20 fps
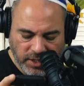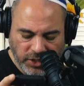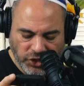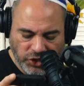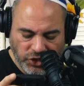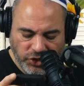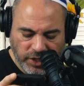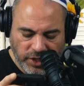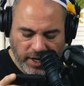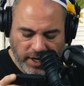
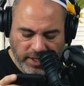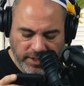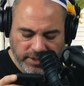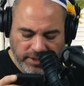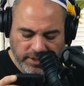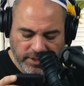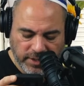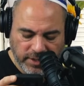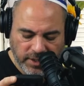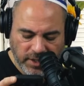
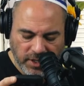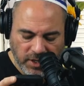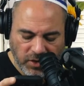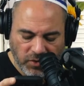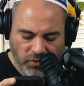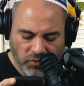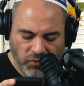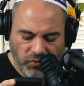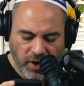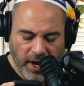just
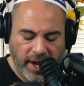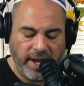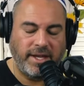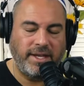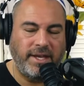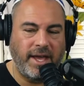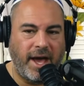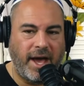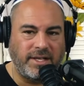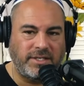right.
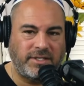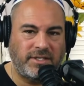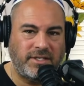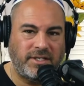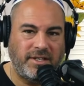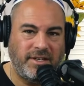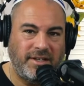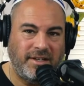Yes.